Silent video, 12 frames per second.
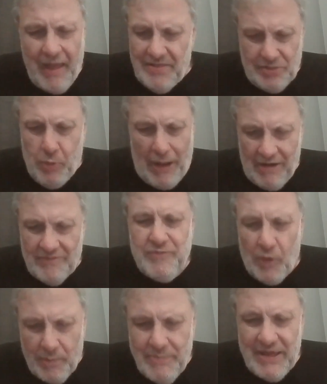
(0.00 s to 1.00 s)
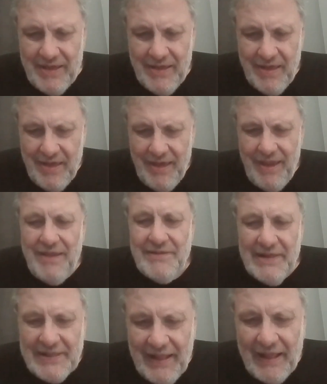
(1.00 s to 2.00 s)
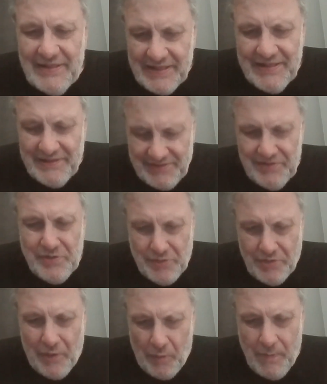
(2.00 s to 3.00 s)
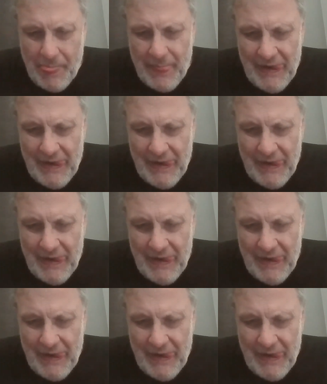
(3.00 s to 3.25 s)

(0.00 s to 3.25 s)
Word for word: end well for me in the sense that, you know,